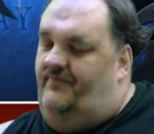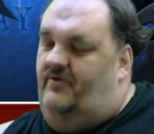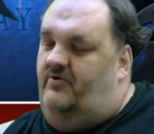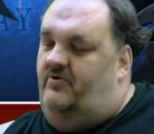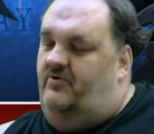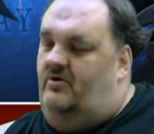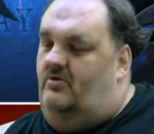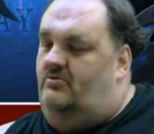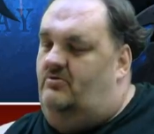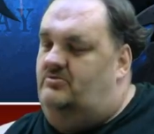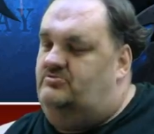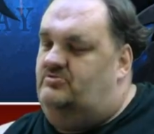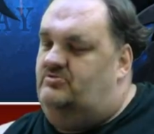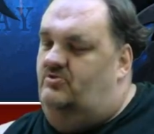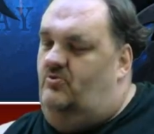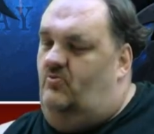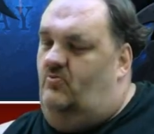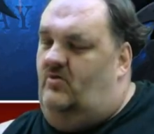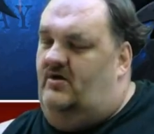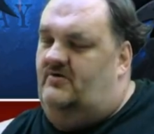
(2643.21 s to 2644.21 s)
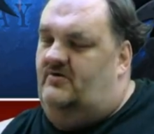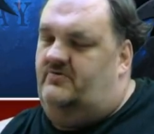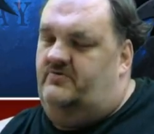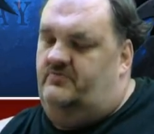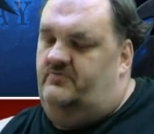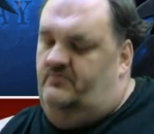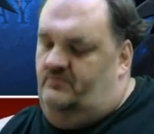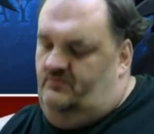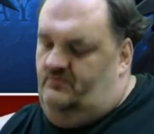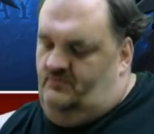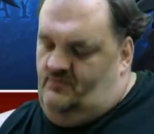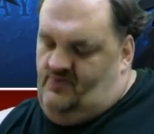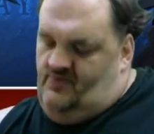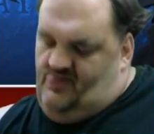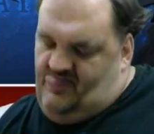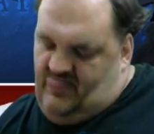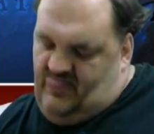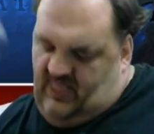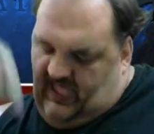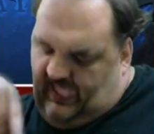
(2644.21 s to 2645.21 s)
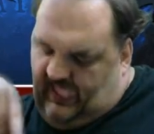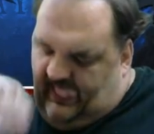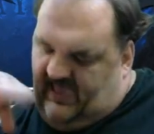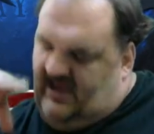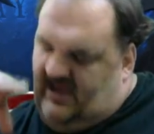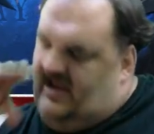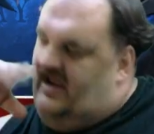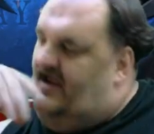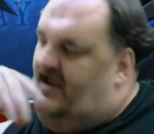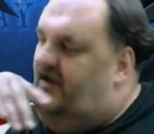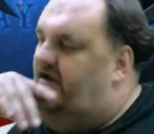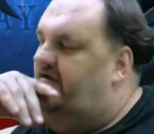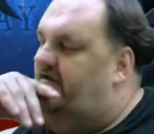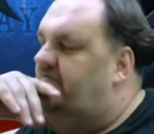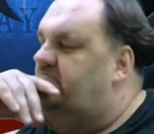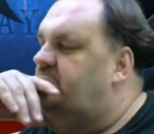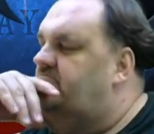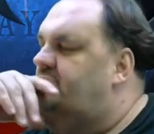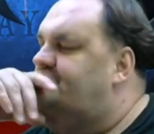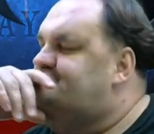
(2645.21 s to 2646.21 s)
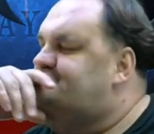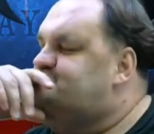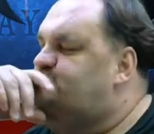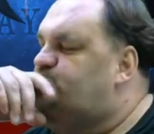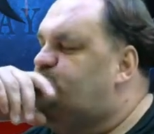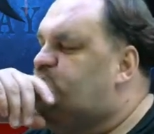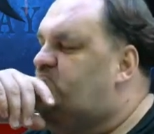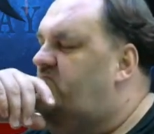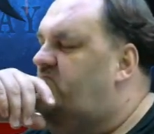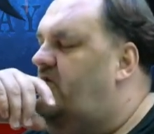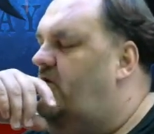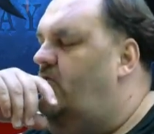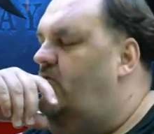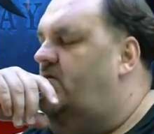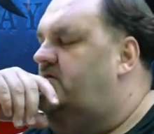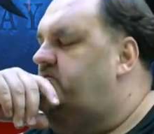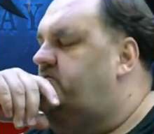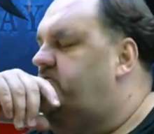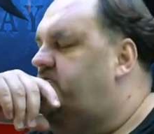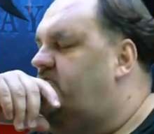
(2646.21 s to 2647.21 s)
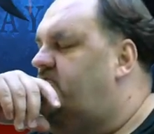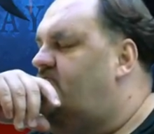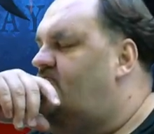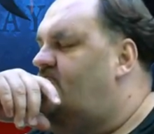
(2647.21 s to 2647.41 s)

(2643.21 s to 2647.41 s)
crawlies in the water, and go under.